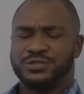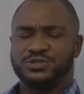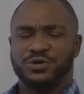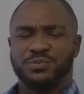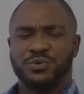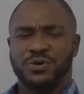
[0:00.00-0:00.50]

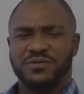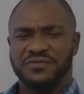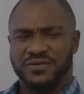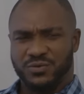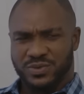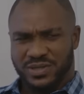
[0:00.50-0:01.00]
Job
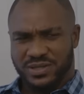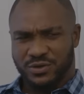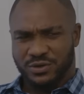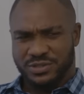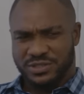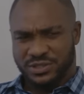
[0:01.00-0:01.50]
offer with
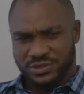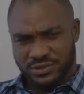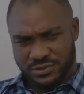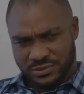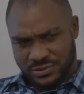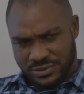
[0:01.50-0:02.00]

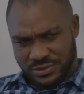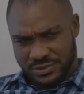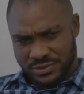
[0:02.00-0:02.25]
conditions?